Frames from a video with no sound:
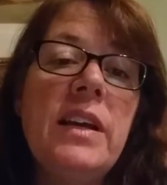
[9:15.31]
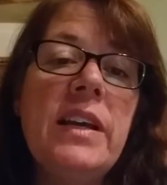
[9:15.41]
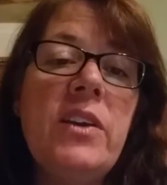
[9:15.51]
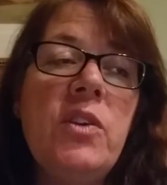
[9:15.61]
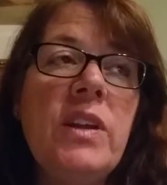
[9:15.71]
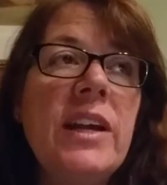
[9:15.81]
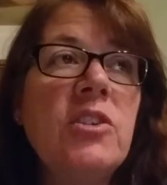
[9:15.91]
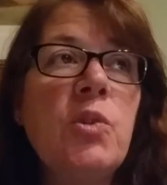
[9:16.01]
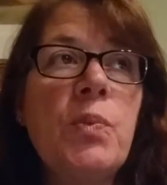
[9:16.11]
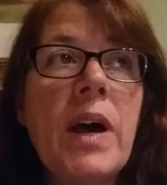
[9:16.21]
And you can
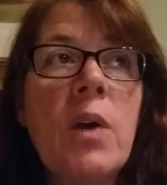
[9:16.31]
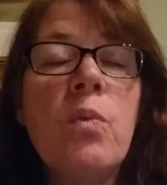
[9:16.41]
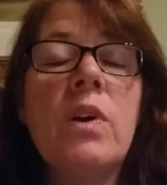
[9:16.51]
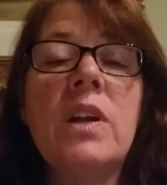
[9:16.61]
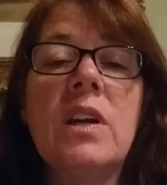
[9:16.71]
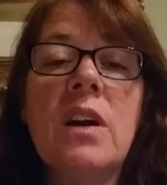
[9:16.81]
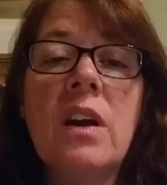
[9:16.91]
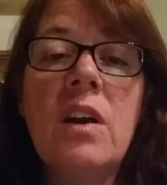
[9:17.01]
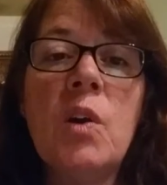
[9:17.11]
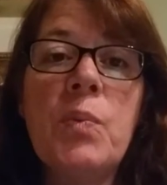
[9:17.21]
actually buy one,
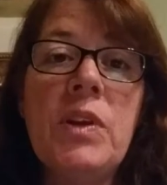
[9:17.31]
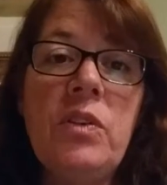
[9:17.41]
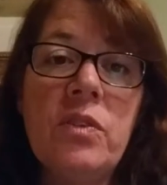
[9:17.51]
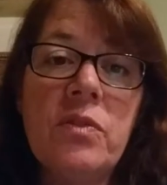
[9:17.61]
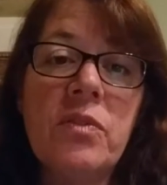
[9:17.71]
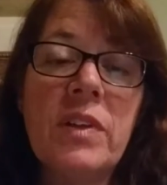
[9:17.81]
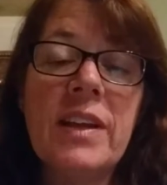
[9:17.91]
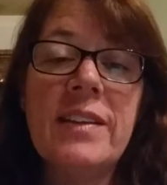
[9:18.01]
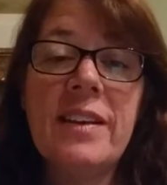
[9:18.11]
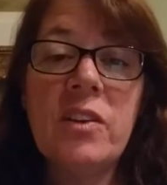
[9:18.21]
cut it up, and use it for
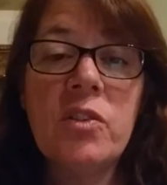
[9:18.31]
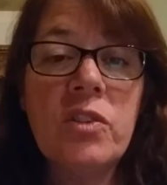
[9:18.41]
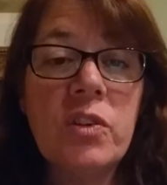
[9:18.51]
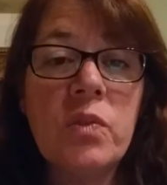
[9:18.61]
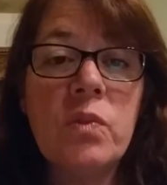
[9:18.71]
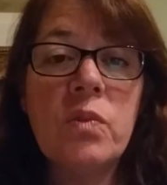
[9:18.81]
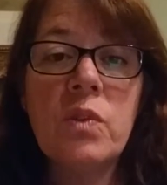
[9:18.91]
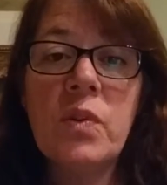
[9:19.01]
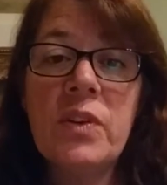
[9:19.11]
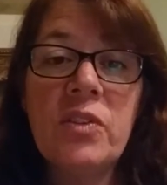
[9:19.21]
like a day or 2.
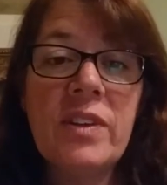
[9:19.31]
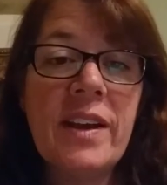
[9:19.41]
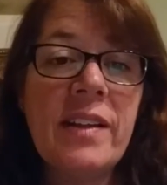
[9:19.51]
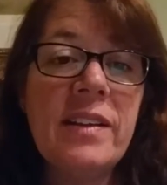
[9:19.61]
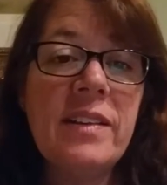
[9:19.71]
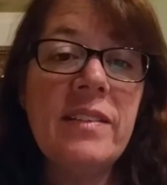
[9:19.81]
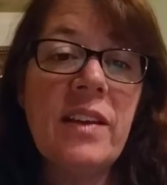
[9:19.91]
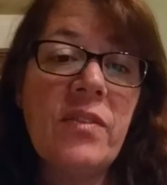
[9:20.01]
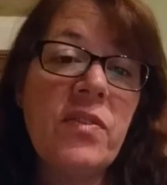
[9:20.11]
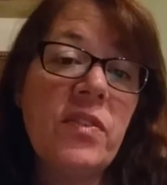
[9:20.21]
Throw it in your salads,
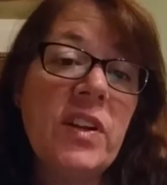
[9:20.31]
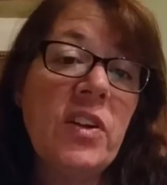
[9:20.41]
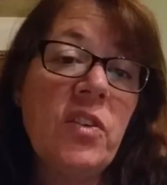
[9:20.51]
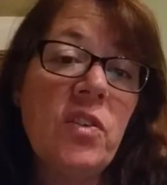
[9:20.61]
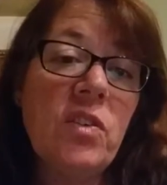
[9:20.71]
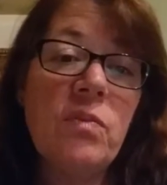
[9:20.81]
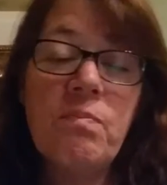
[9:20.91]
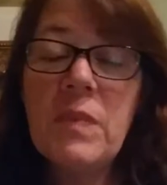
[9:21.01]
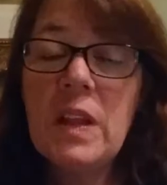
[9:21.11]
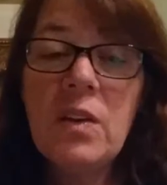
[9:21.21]
have it for dinner,
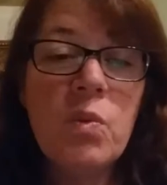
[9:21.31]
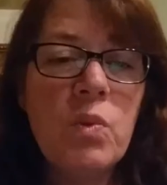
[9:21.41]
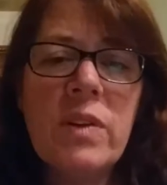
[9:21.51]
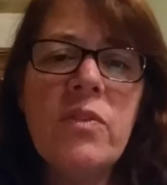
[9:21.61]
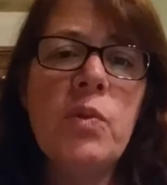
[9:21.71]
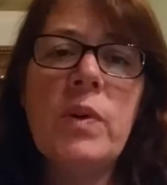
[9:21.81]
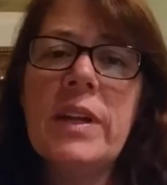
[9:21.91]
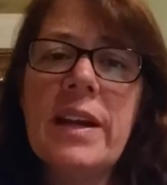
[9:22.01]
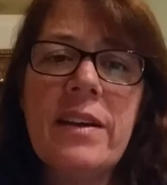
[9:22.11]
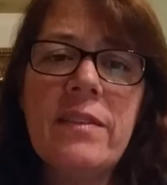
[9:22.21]
whatever you
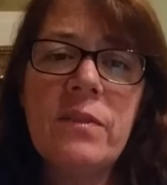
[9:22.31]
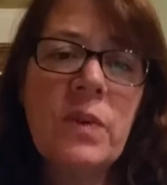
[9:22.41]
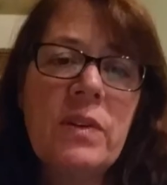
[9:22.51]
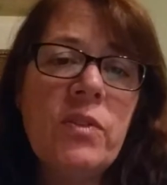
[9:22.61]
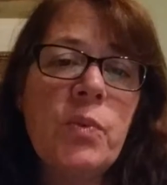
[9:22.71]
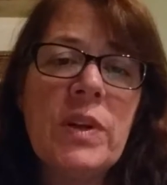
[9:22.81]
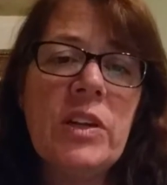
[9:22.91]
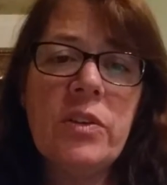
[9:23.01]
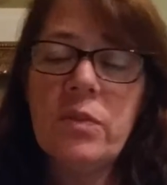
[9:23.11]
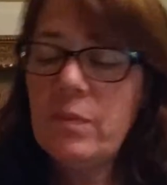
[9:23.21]
want to have, whatever you want
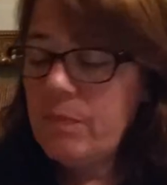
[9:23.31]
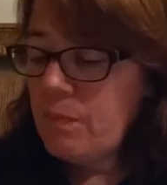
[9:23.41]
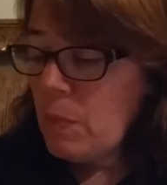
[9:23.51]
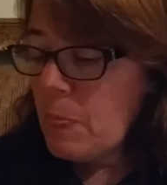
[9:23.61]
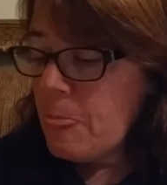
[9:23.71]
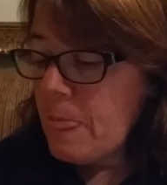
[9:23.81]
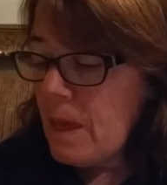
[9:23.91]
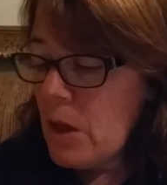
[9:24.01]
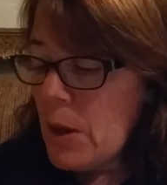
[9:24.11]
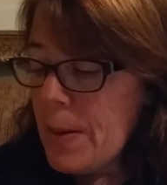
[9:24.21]
to do.
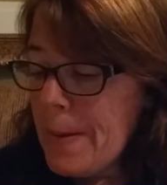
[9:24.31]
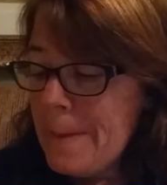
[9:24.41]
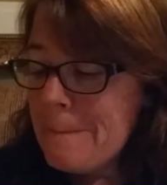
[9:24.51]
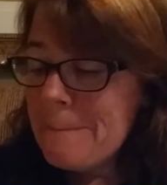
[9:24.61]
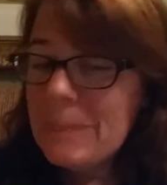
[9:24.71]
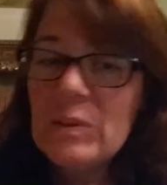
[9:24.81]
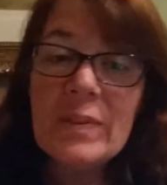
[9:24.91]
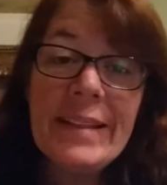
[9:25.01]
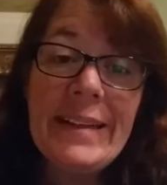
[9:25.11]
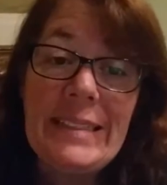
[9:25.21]

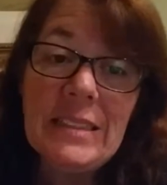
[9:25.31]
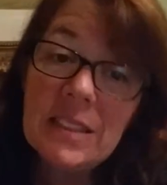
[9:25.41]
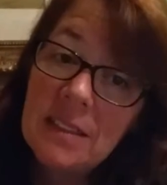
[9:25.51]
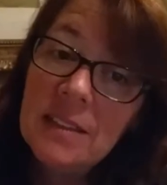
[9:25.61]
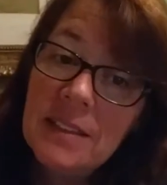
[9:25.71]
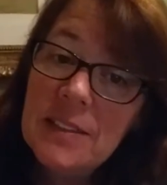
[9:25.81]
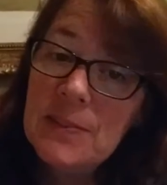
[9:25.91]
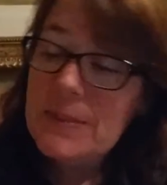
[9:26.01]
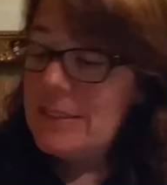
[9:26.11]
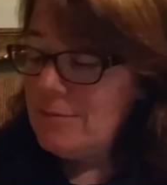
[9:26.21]
So that's a
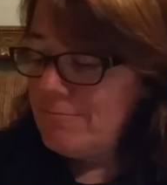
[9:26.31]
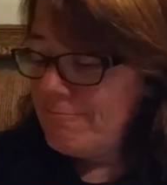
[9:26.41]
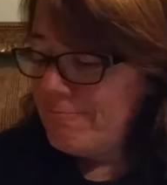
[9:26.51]
nice one.